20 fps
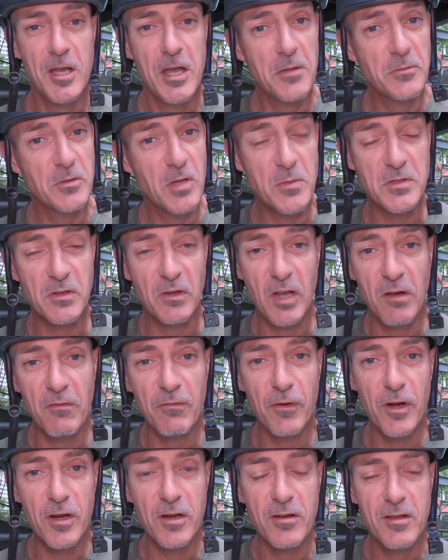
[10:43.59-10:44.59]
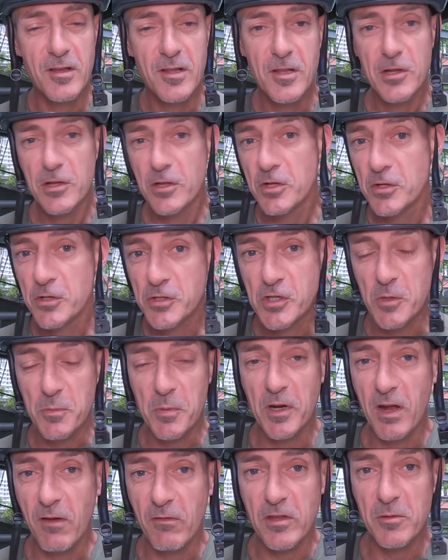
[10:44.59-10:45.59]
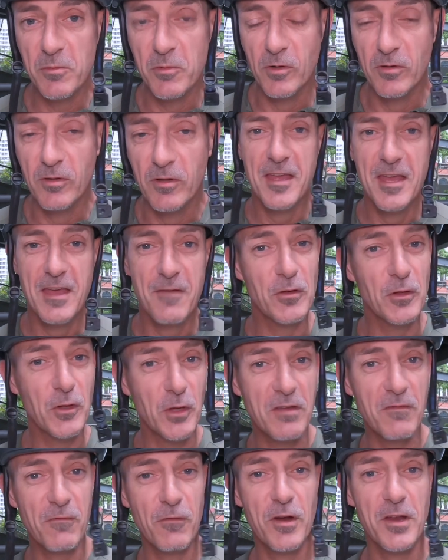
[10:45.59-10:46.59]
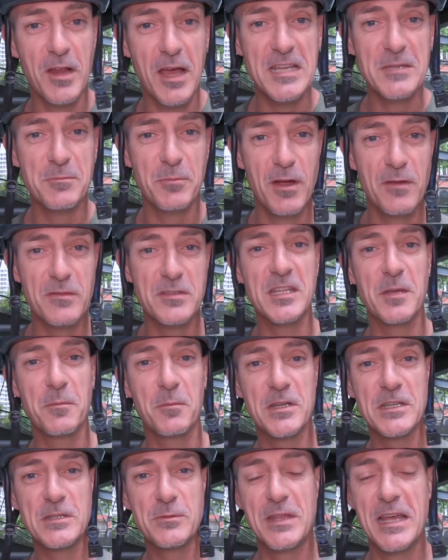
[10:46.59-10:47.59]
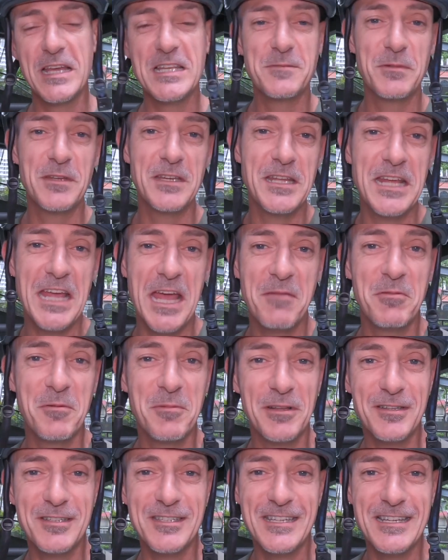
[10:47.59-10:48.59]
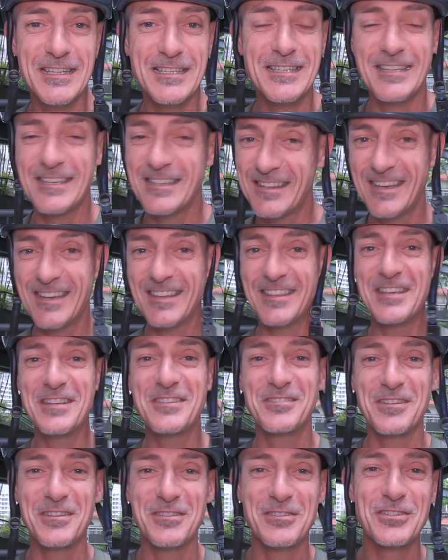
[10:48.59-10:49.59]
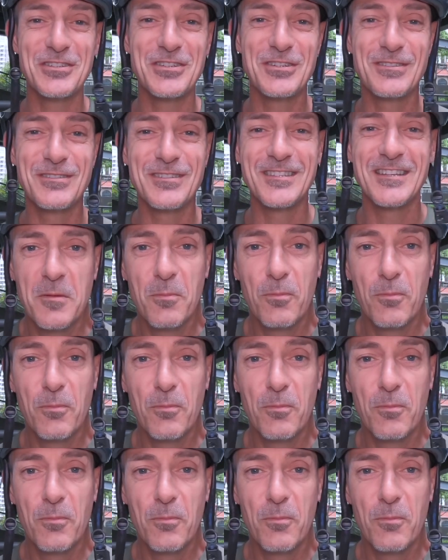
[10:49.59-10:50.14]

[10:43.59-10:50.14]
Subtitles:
In terms of comfort, super comfortable. If you're looking for a nice pair of slippers with SPD capabilities, then these are your shoes.